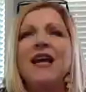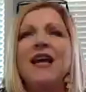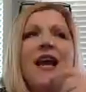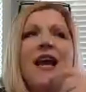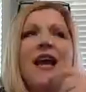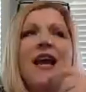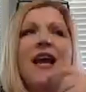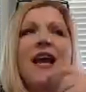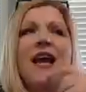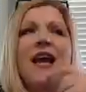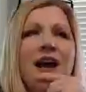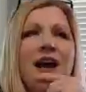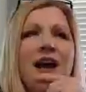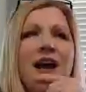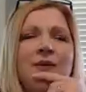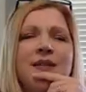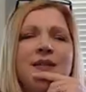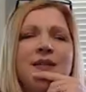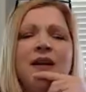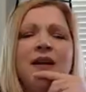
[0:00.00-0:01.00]
And I
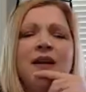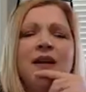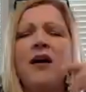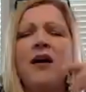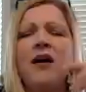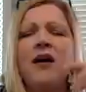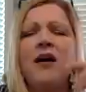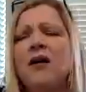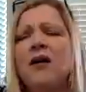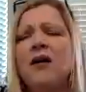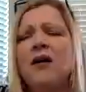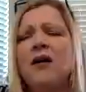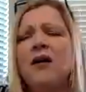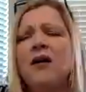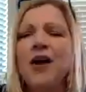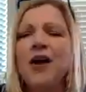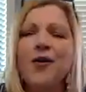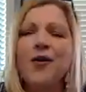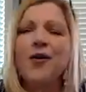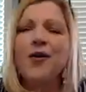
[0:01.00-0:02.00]
was like, oh
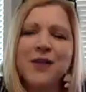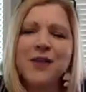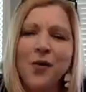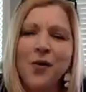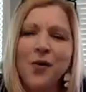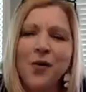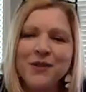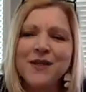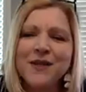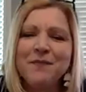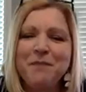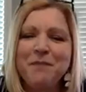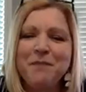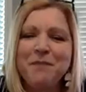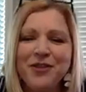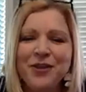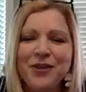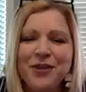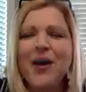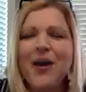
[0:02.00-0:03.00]
no, it's almost a
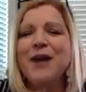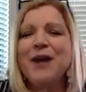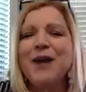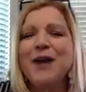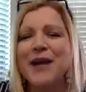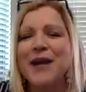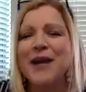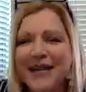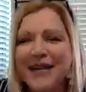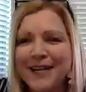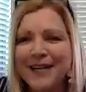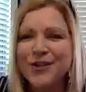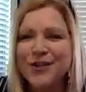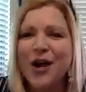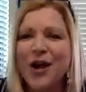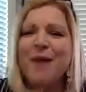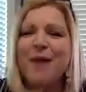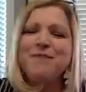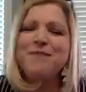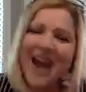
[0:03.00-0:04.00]
month away. We need a
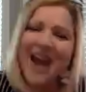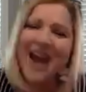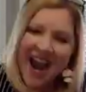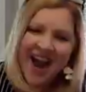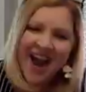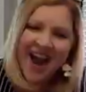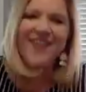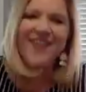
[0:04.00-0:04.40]
job now.